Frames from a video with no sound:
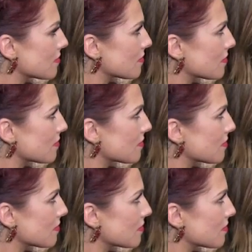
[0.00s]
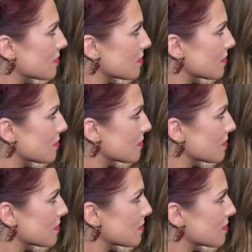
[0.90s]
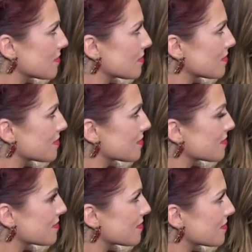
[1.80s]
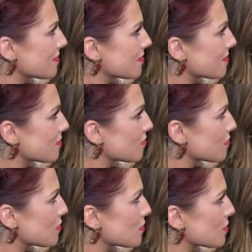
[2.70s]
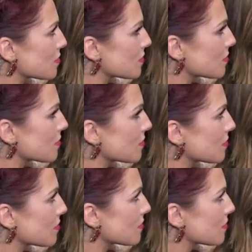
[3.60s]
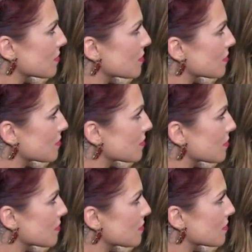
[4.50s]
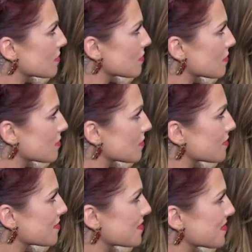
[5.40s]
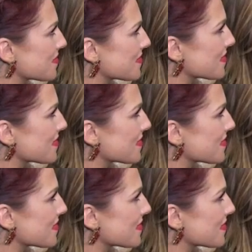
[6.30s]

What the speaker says: This person isn't speaking.